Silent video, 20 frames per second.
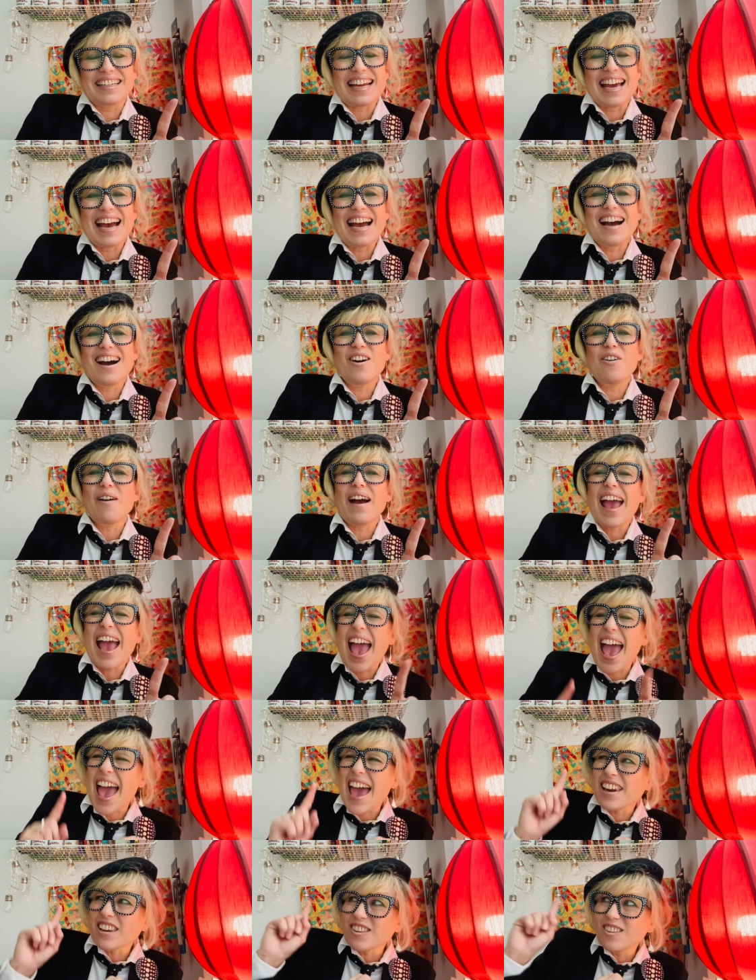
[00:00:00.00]
now
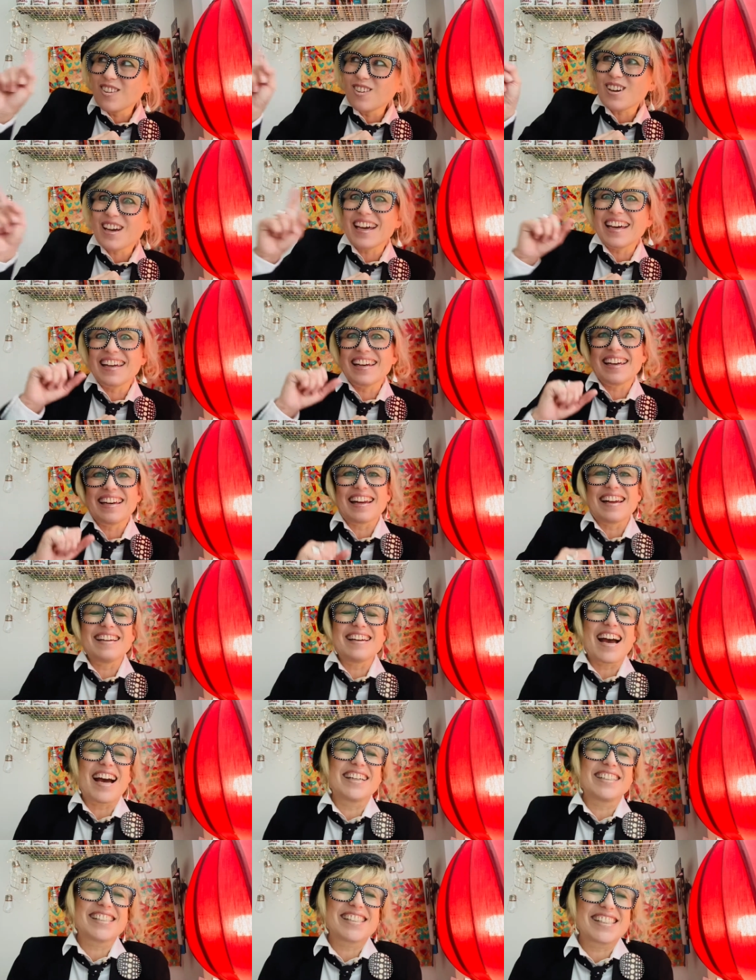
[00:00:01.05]
and look at it and
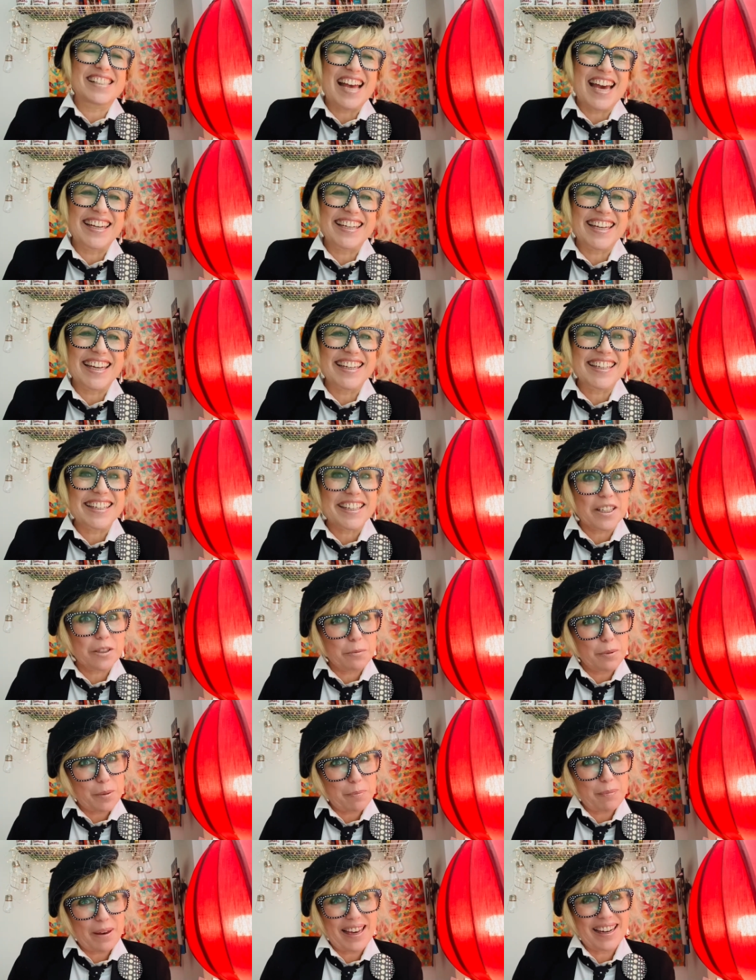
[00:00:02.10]
understand it a little
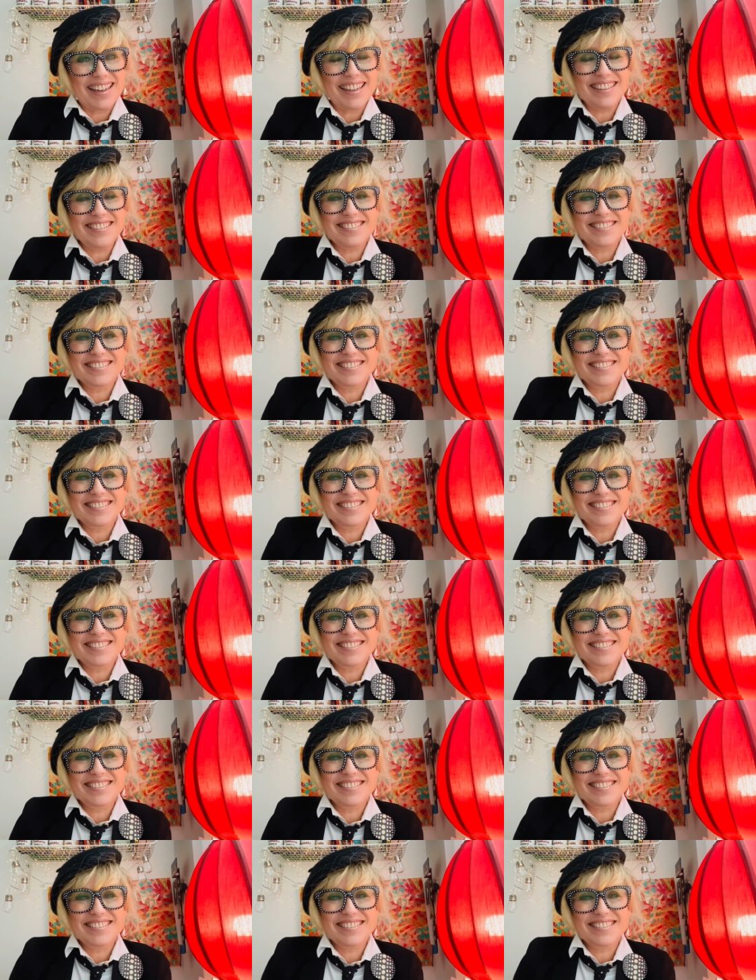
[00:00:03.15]
bit better?